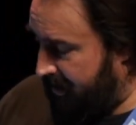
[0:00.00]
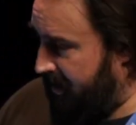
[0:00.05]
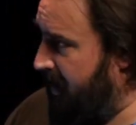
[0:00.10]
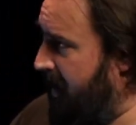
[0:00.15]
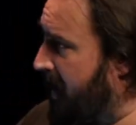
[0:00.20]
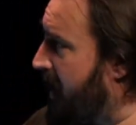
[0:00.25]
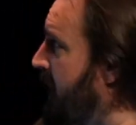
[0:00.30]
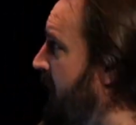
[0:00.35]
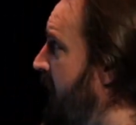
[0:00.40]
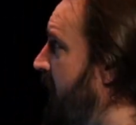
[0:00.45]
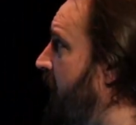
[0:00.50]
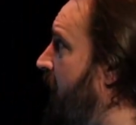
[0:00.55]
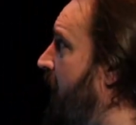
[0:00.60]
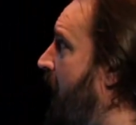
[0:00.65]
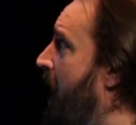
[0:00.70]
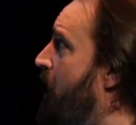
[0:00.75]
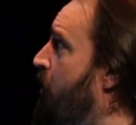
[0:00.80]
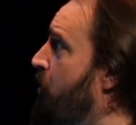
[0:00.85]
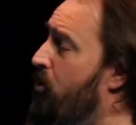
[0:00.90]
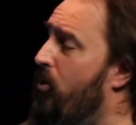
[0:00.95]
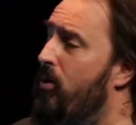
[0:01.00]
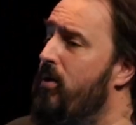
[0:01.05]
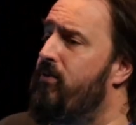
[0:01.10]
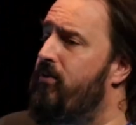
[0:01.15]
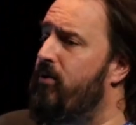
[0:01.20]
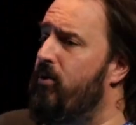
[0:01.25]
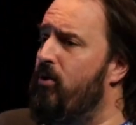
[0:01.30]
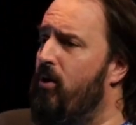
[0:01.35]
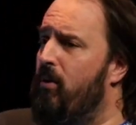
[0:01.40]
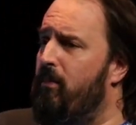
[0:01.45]
I don't know if
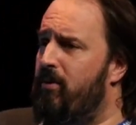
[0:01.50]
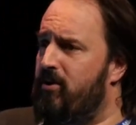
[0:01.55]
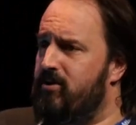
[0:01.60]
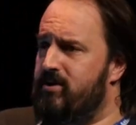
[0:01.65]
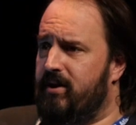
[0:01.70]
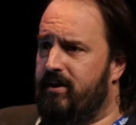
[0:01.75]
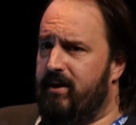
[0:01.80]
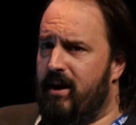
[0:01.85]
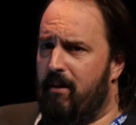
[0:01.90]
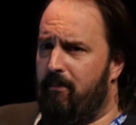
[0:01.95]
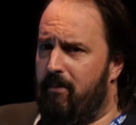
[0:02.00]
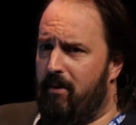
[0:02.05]
you know Projectrak,